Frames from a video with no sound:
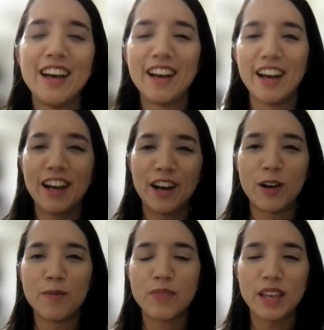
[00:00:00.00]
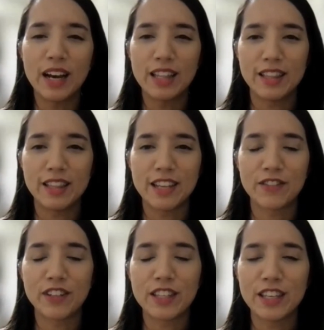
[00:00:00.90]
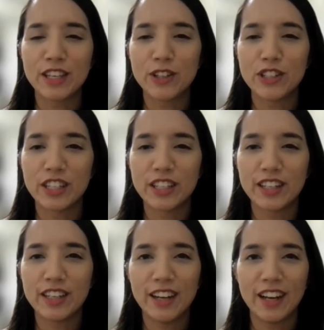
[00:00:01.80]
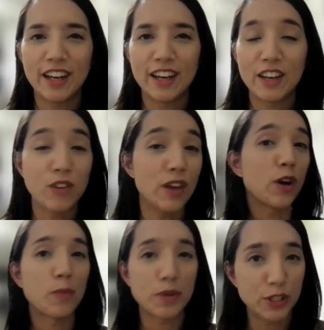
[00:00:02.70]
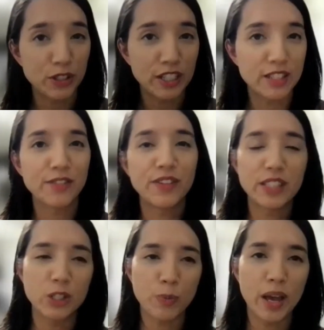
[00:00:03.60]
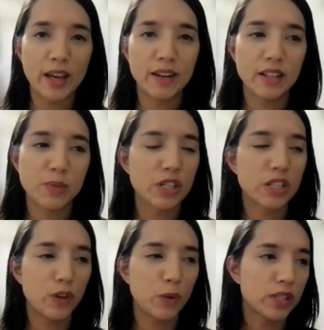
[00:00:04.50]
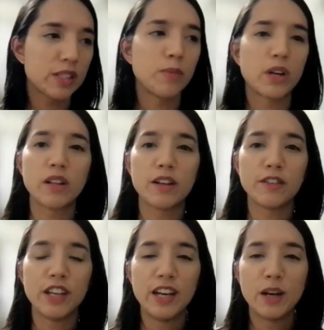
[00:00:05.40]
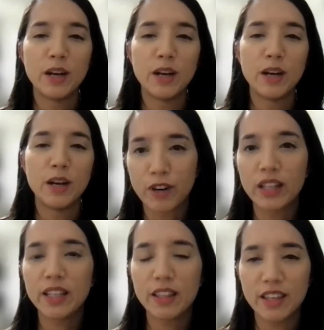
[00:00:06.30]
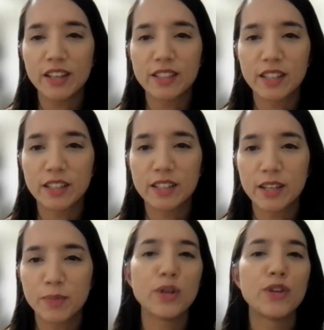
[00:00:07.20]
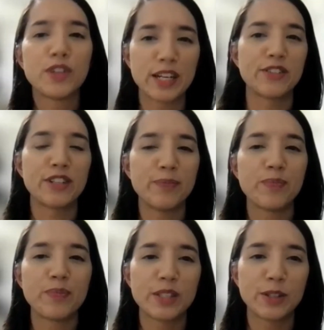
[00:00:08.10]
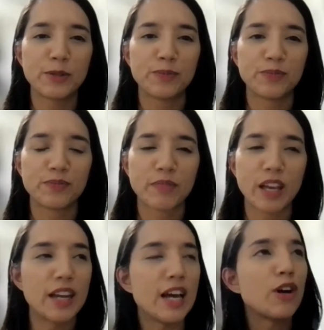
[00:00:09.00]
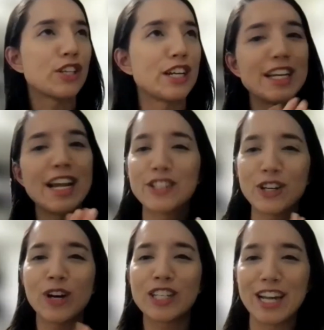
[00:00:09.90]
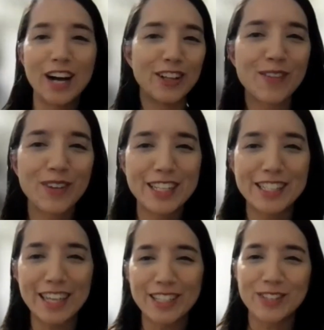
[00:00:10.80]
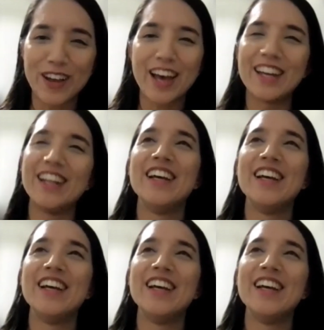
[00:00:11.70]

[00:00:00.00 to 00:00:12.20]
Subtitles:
I definitely think you should, if you have the opportunity to visit Japan, especially if you're Muslim, there are a lot of more Muslim friendly things, and it's a beautiful country. So. And so I didn't answer your question, how long I'm going to stay in Japan.